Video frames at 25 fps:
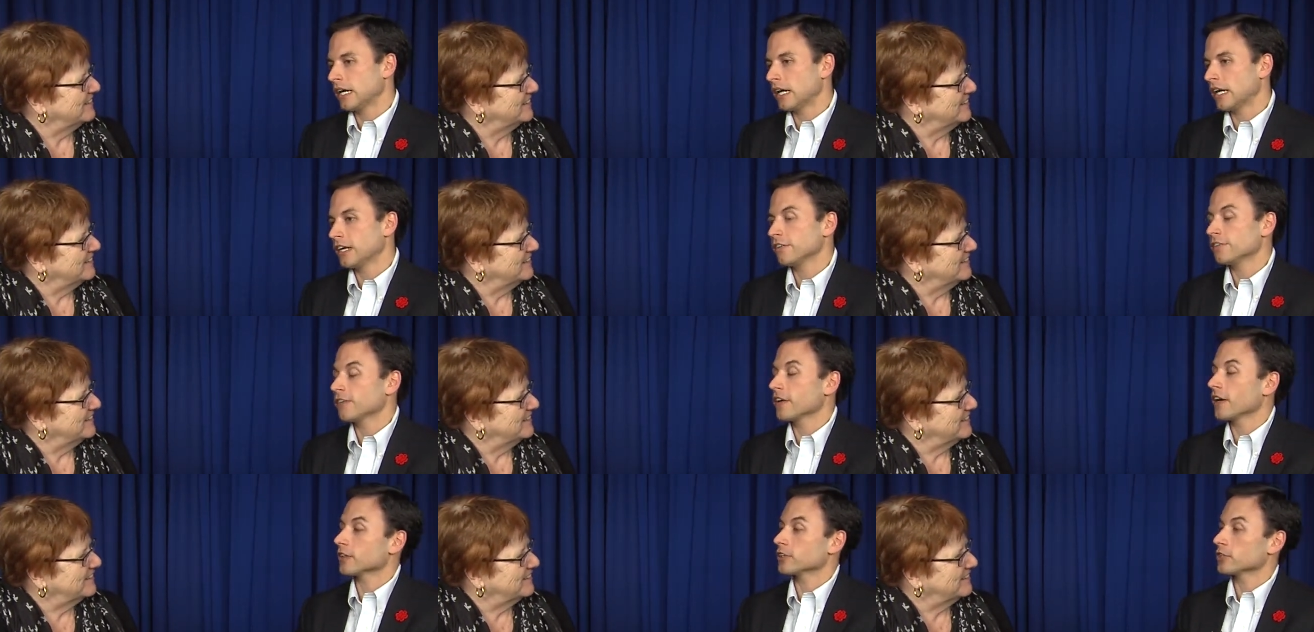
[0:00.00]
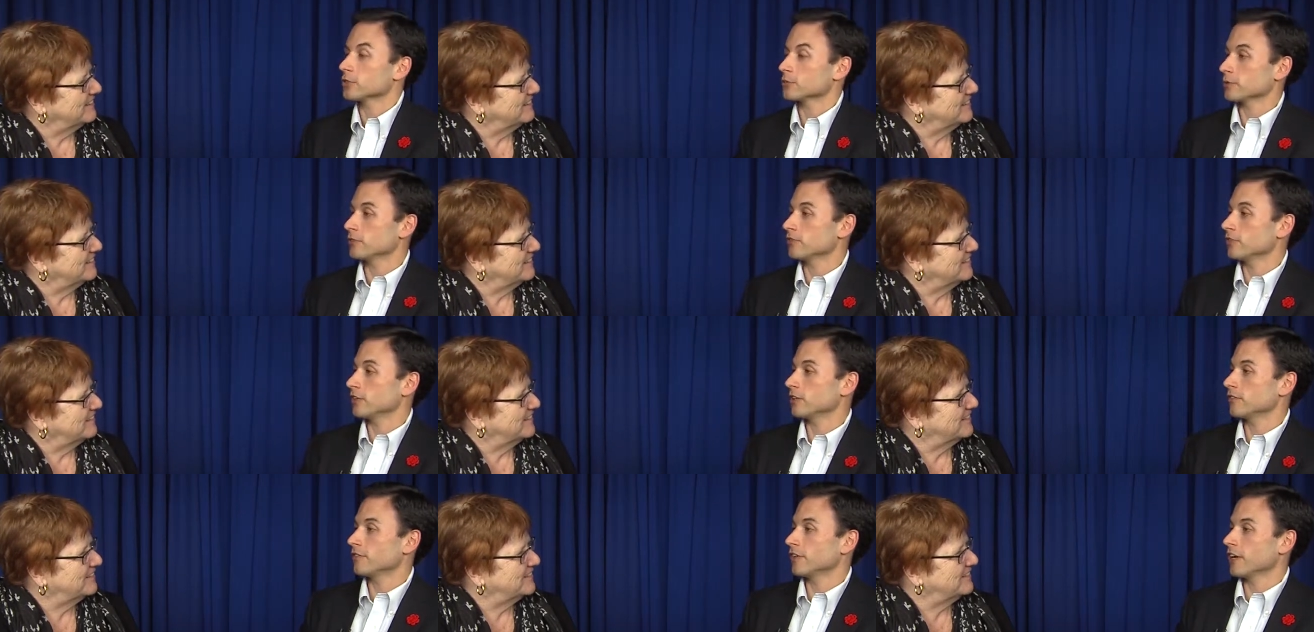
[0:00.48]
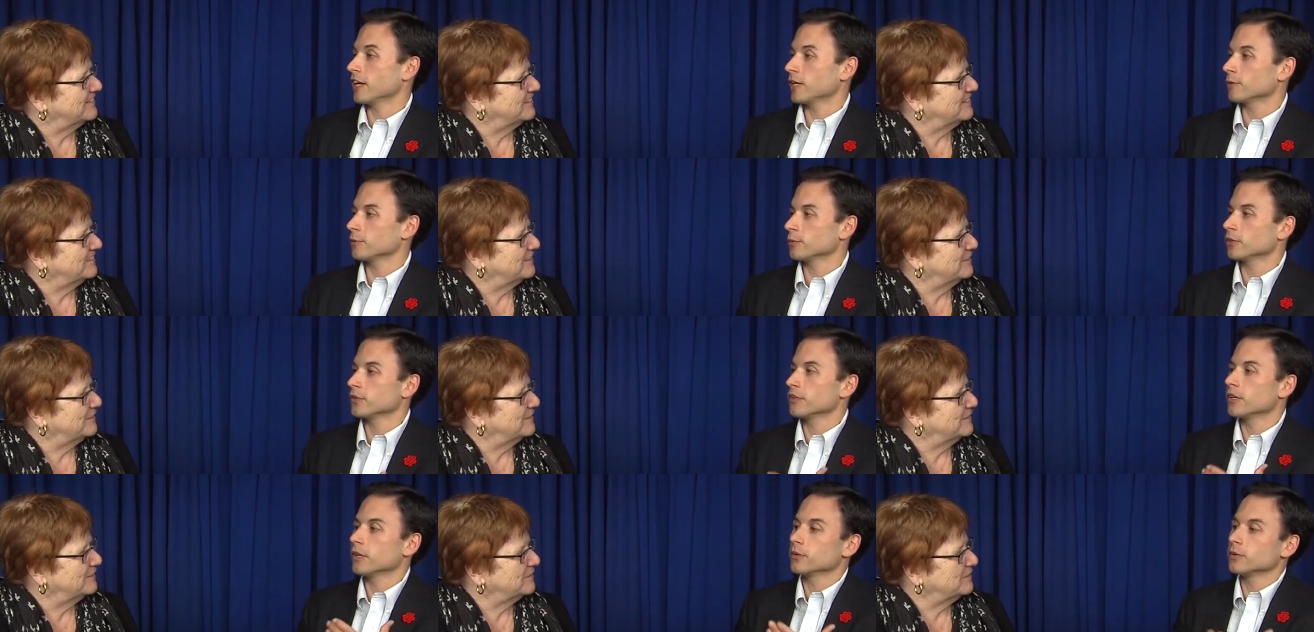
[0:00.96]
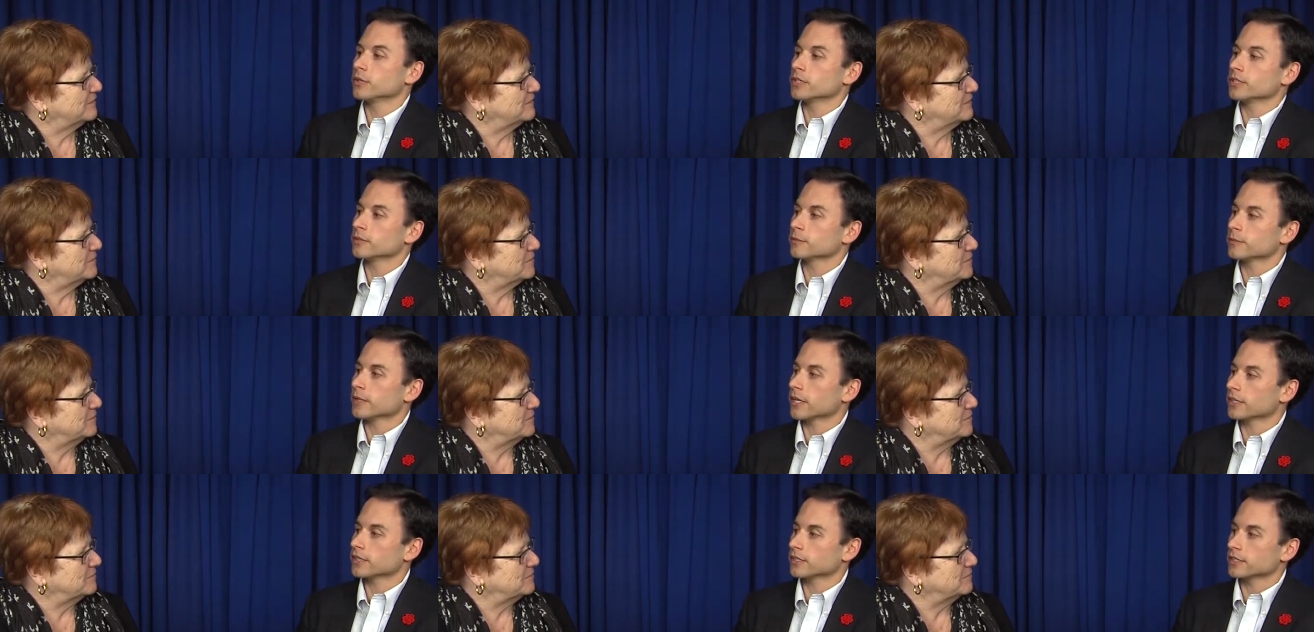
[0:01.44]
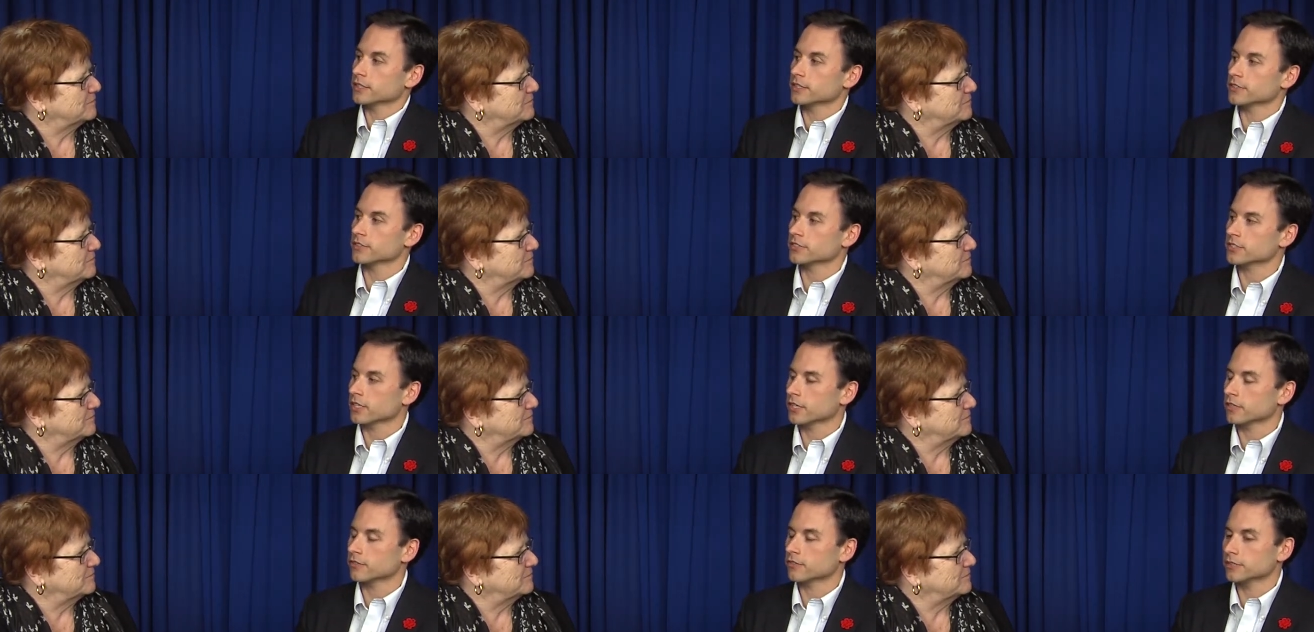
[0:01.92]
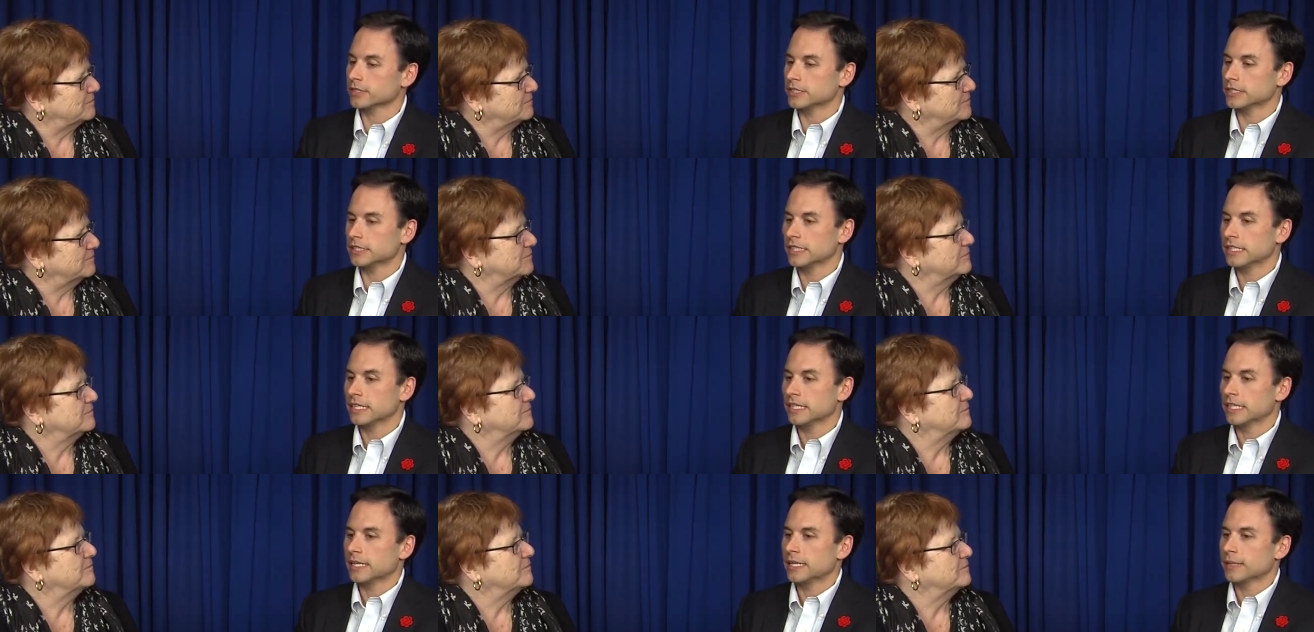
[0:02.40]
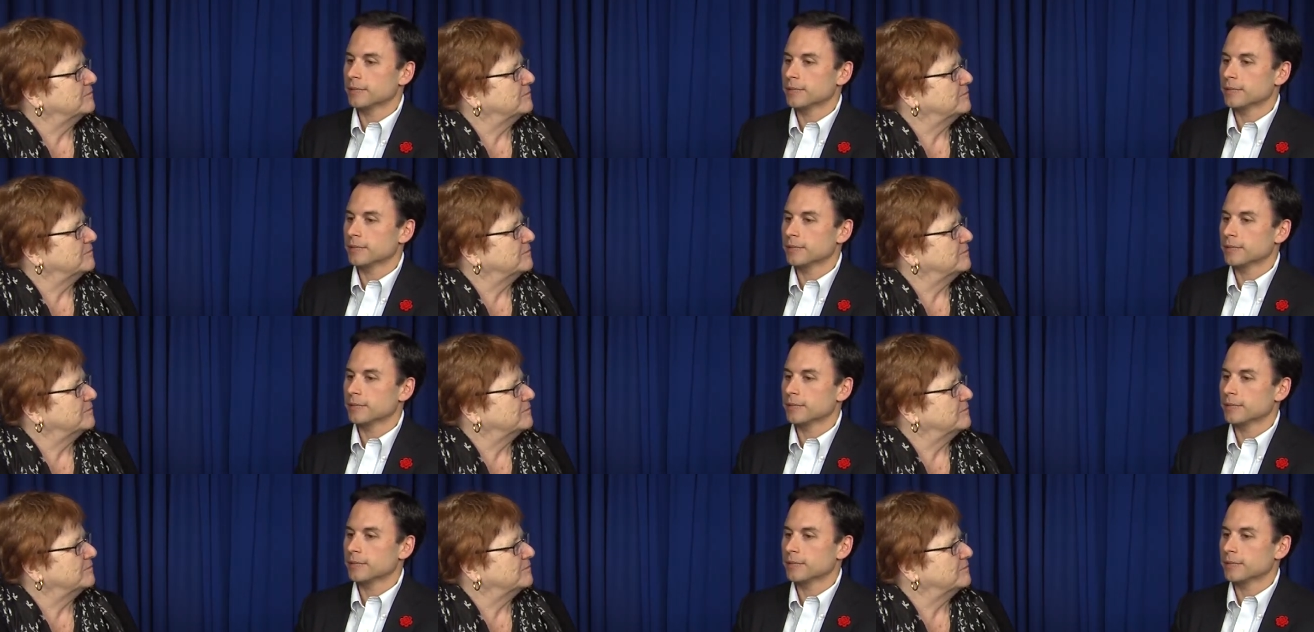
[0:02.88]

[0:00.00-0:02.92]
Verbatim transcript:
Speaker 1: I found it to be very valuable knowing about e-discovery